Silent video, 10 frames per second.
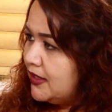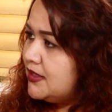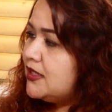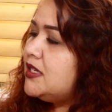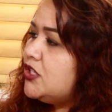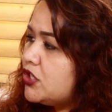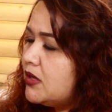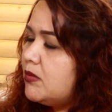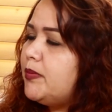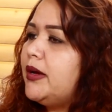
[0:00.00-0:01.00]
And to teach
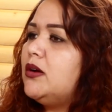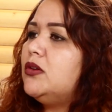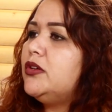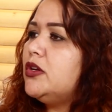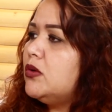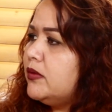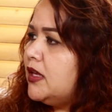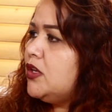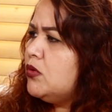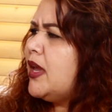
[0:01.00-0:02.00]
them about, you know,
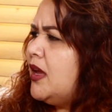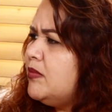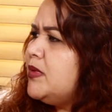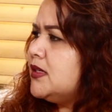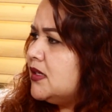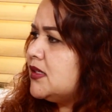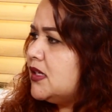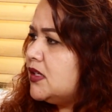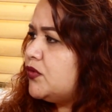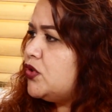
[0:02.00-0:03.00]
that you can be successful.